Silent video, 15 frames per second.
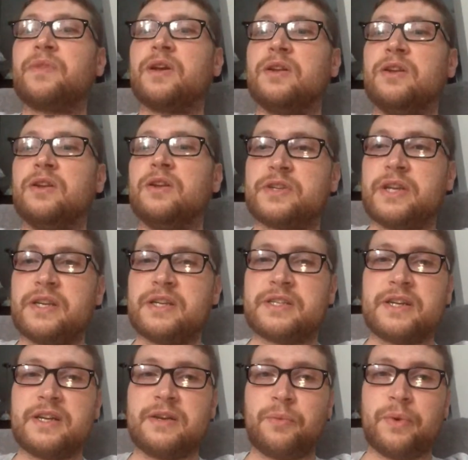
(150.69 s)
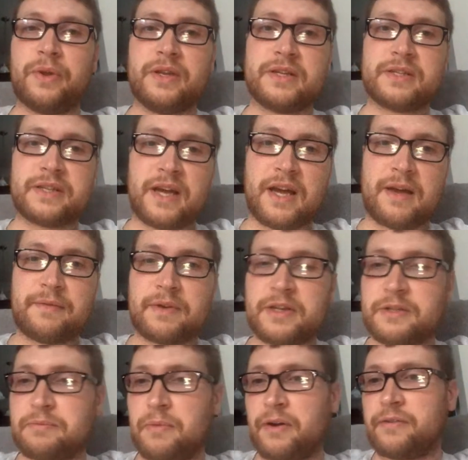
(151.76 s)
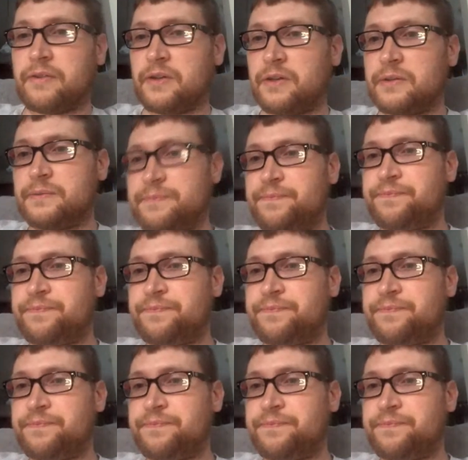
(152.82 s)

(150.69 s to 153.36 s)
Look for Tennessee to win this game against Buffalo.